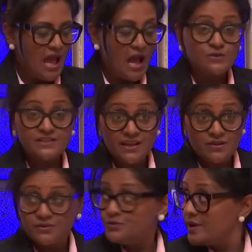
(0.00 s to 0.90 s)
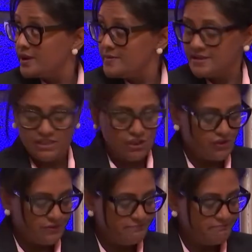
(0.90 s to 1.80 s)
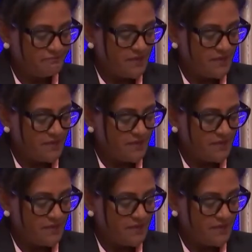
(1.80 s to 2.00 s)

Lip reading: Our second recommendation